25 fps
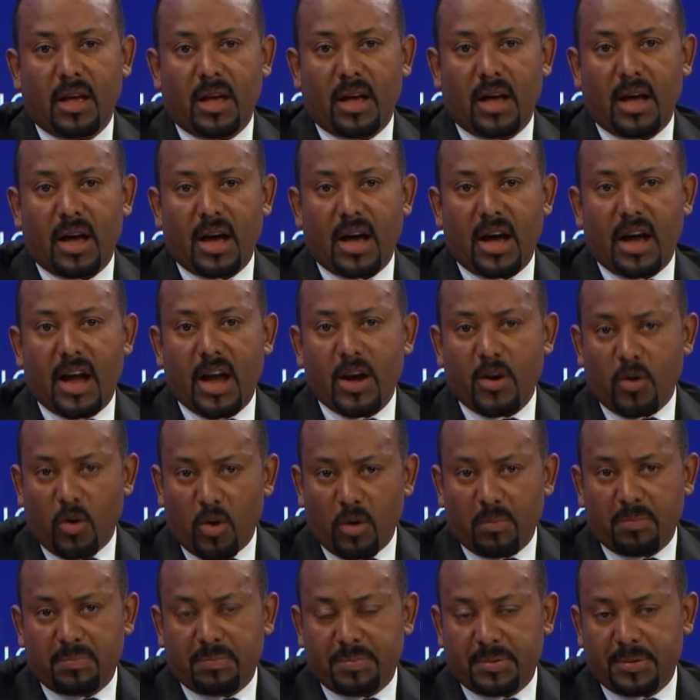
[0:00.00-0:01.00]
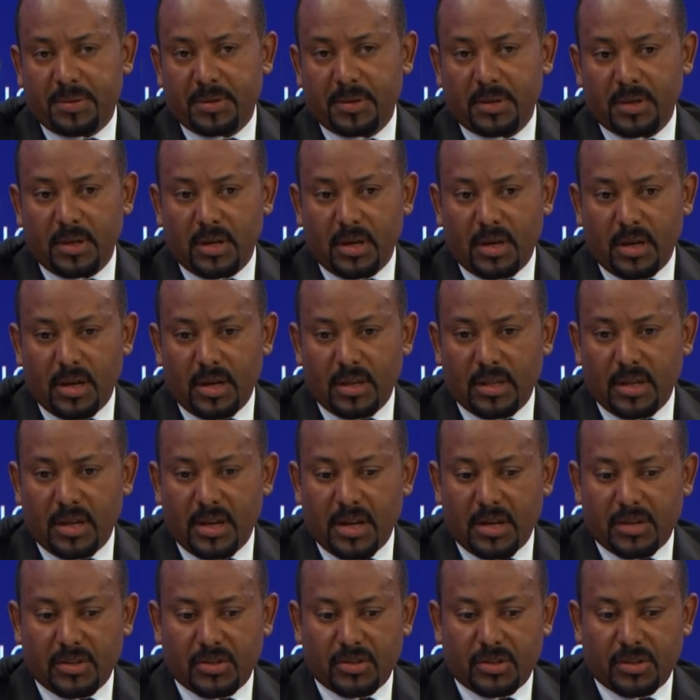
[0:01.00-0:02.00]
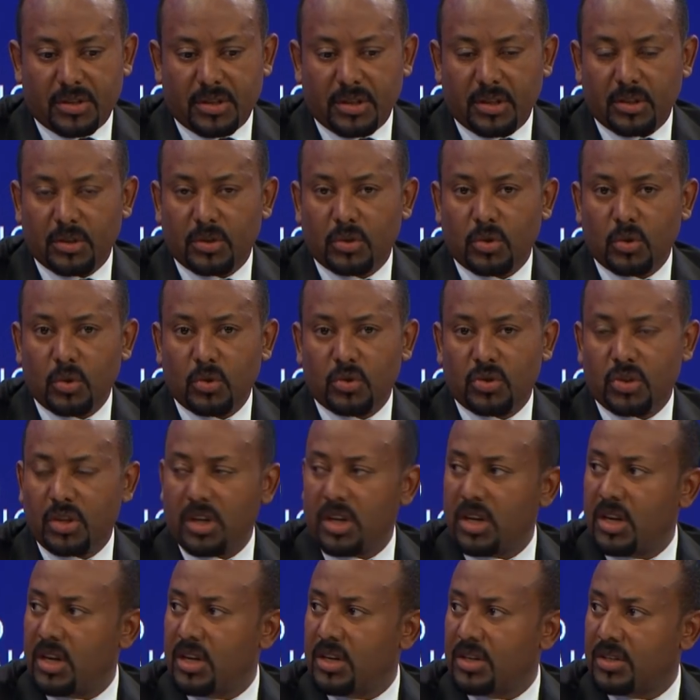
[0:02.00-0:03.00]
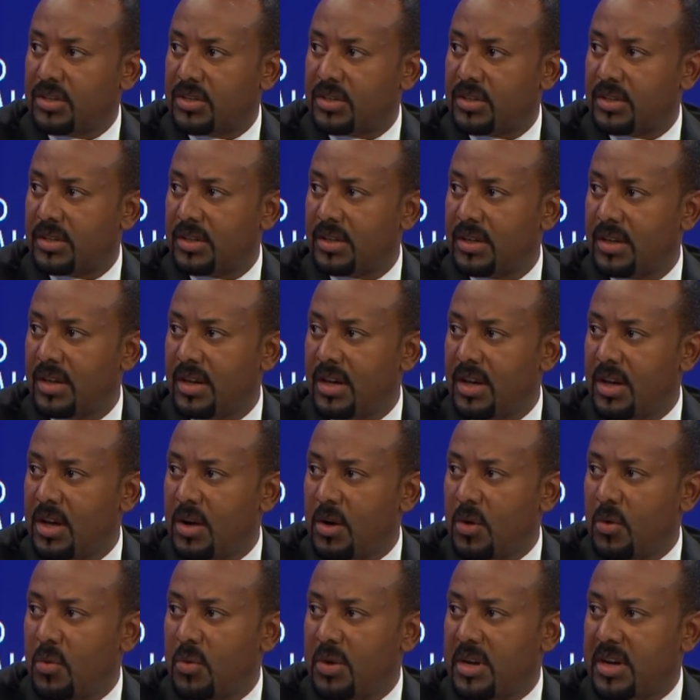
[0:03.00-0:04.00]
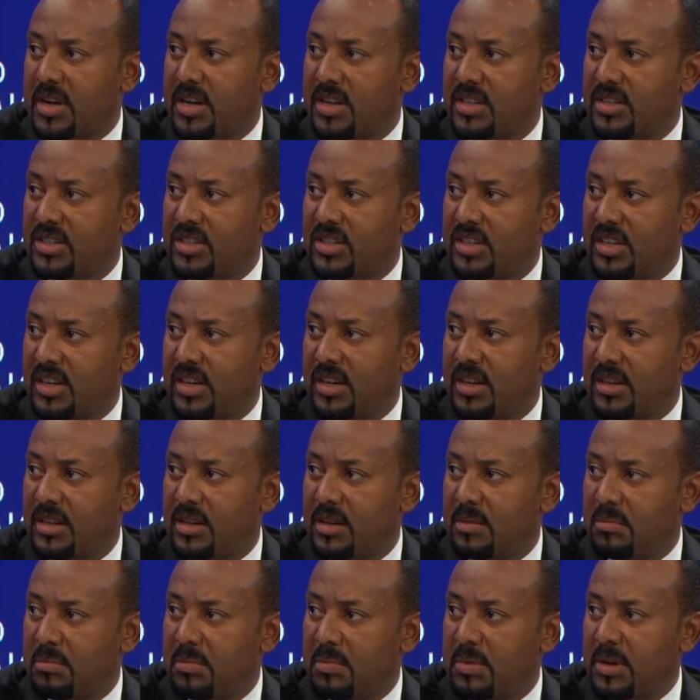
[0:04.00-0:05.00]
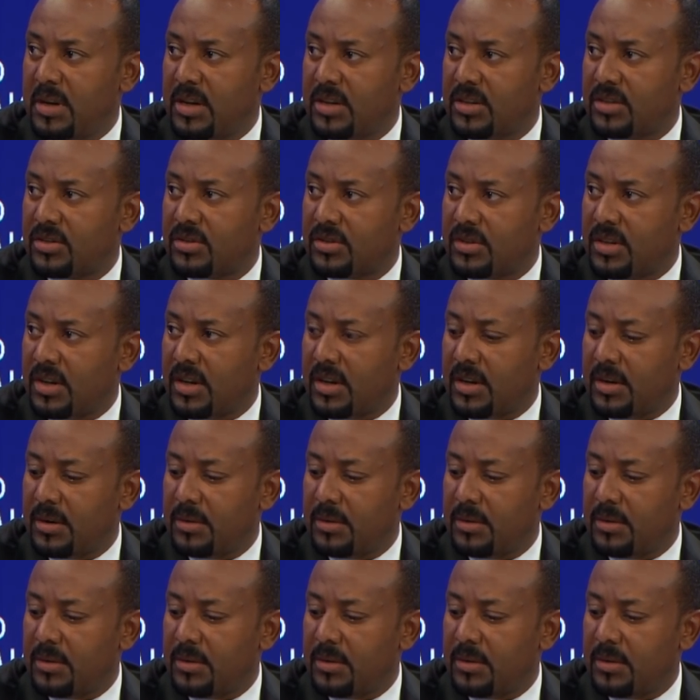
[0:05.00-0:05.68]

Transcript: I hope in the next 2-3 years we can see the biggest